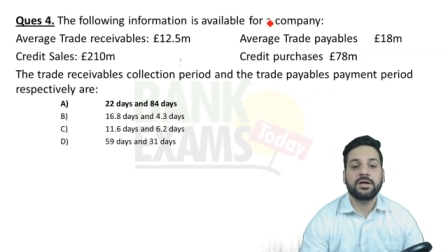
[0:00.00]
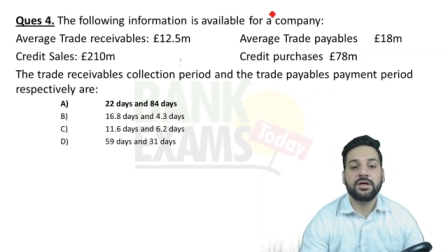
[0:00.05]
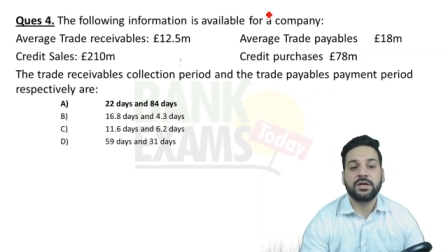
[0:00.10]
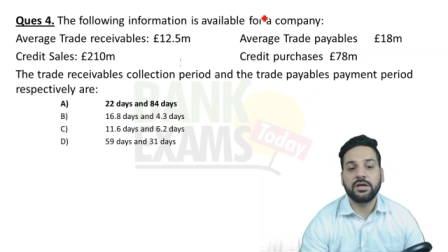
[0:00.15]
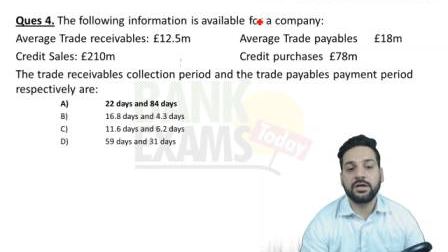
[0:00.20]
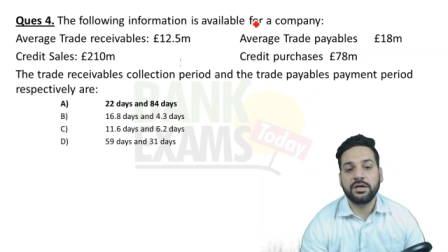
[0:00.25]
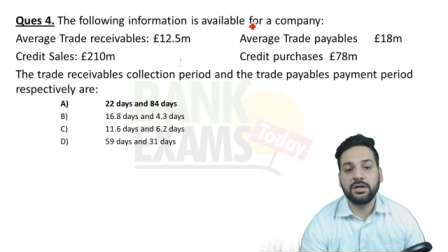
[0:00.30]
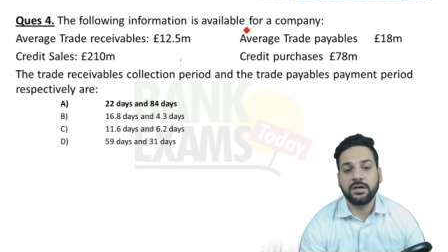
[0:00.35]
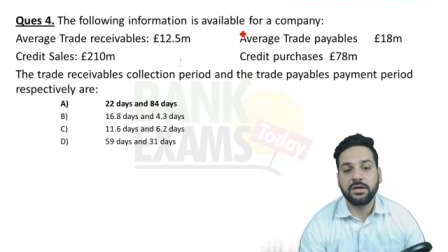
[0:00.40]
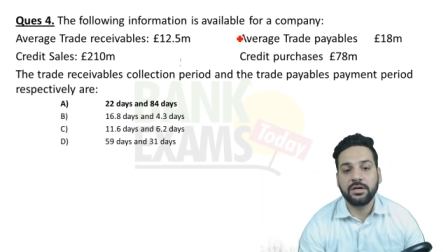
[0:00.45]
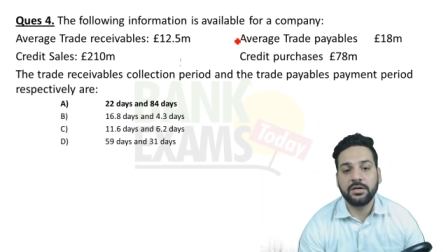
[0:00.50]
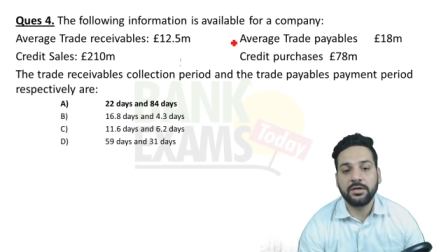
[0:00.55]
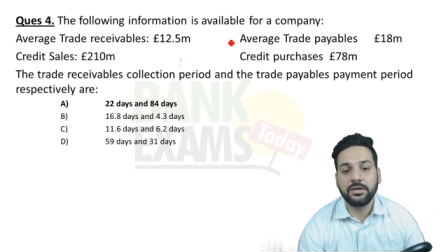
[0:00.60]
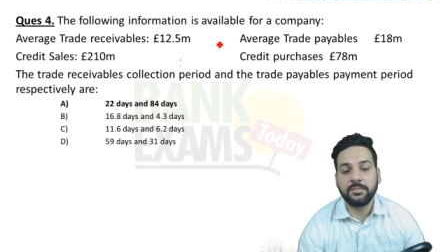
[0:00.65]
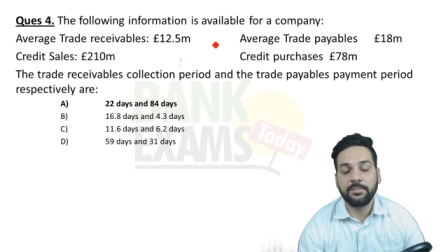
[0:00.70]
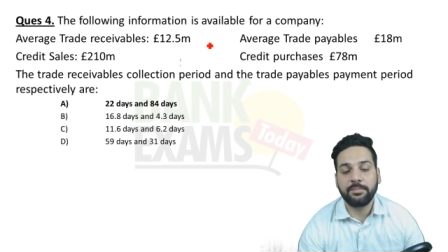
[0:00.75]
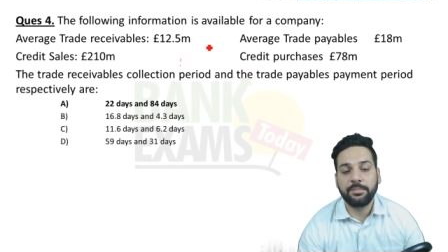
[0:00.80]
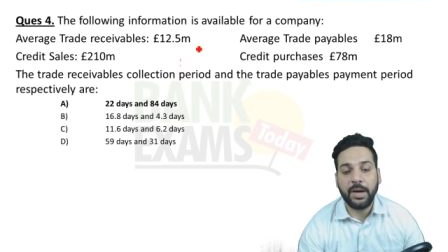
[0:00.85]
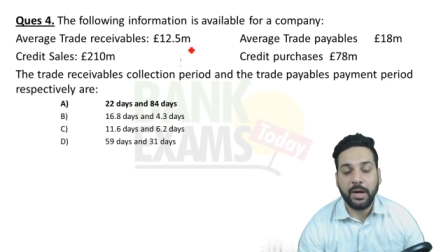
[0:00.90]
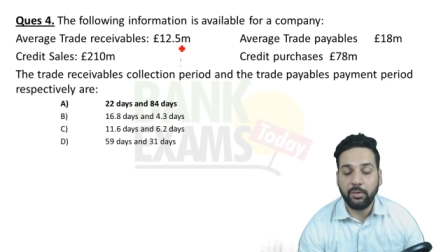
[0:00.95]
uh,
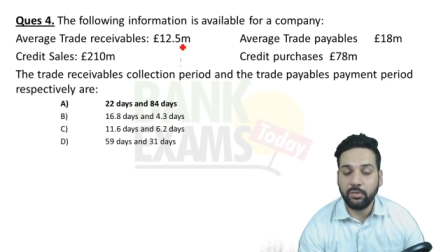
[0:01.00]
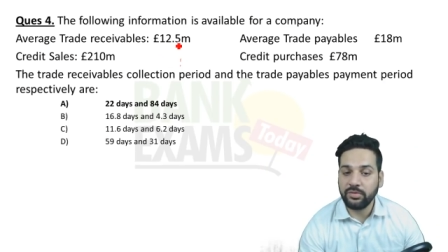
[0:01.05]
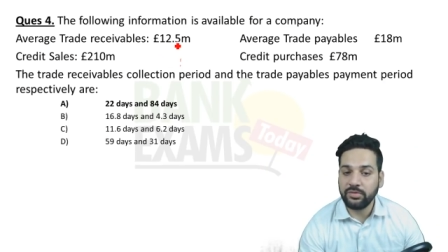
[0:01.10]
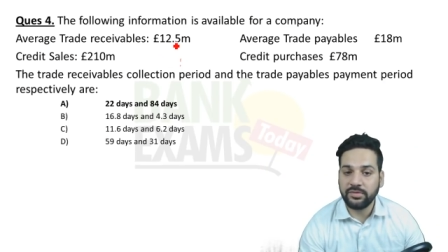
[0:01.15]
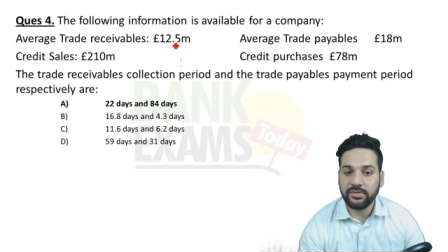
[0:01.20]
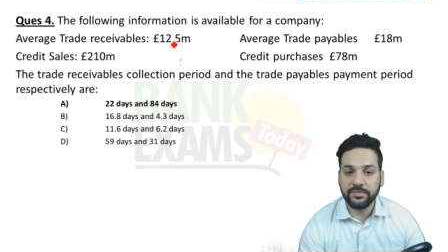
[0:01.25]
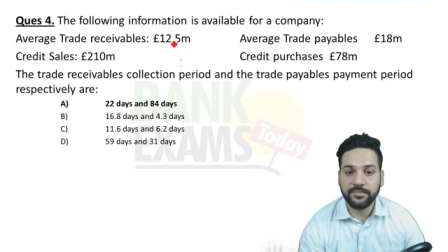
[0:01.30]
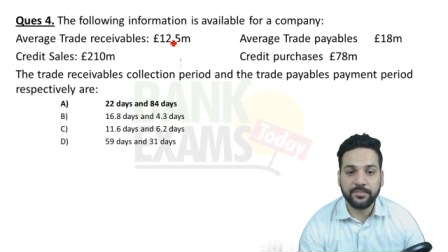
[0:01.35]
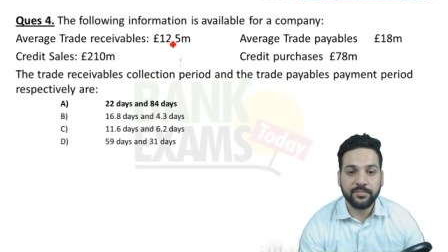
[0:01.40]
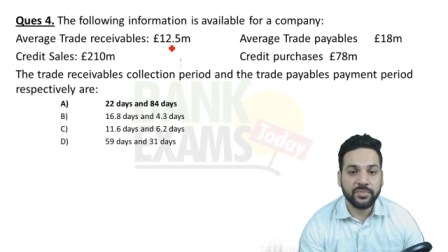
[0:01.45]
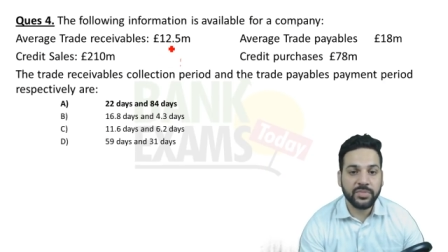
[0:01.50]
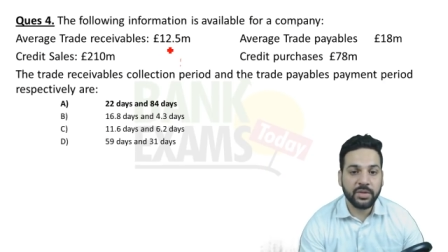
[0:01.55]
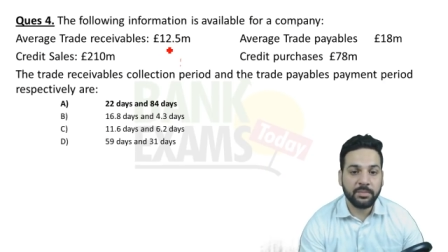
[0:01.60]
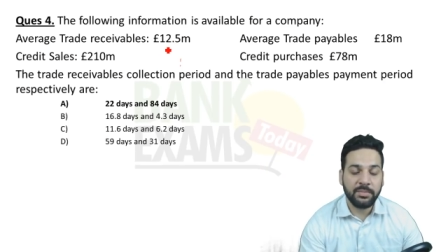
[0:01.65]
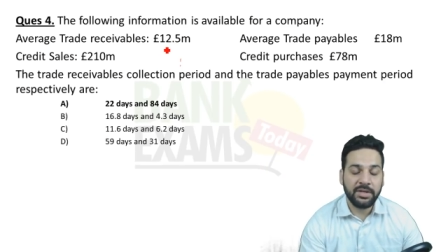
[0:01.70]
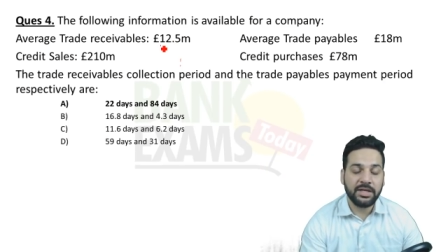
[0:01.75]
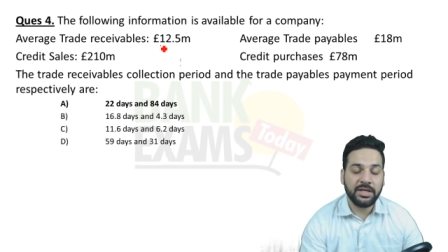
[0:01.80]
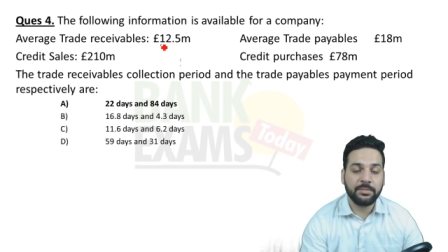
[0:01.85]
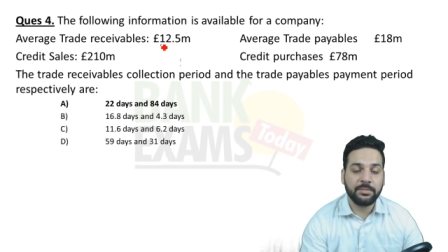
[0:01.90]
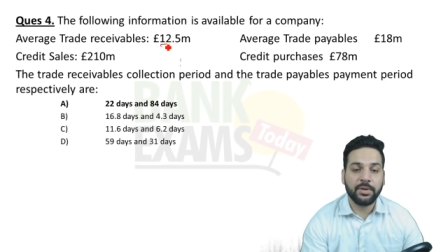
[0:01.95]
pounds
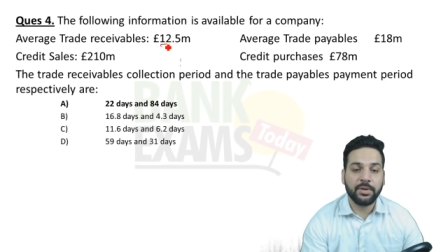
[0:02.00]
million